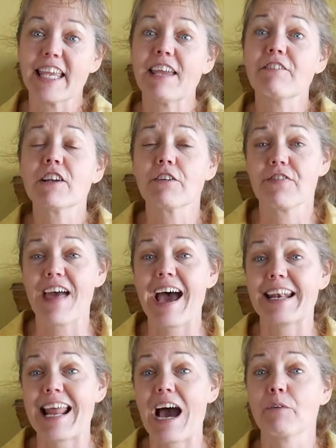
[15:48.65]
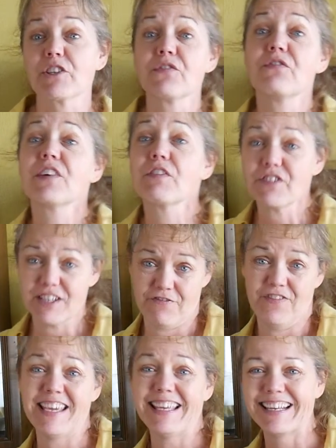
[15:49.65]
Even if that now is 50
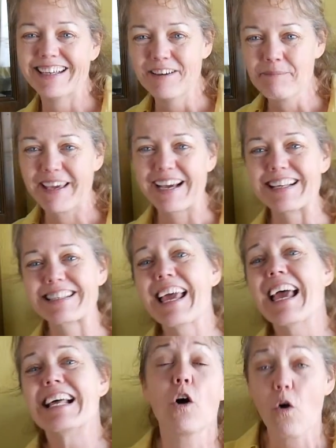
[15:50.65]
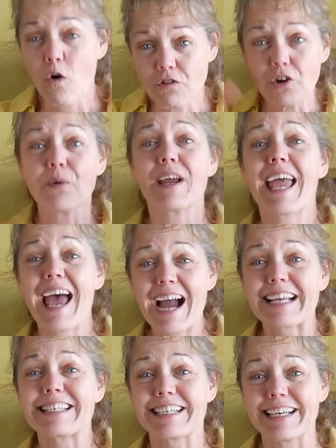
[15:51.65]
feet because he
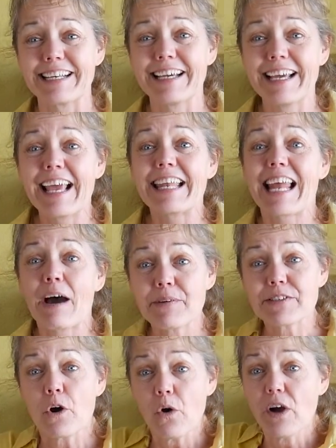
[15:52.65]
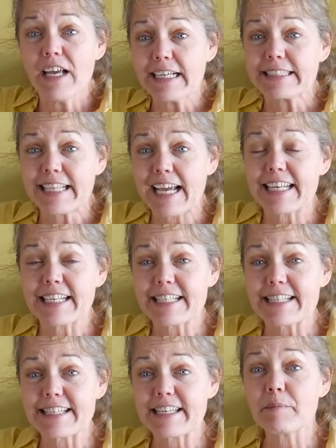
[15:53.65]
overreacted, now he's excited
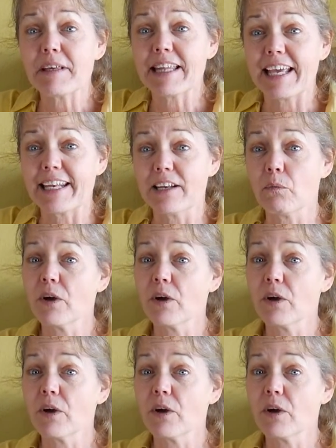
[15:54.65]
and stimulated.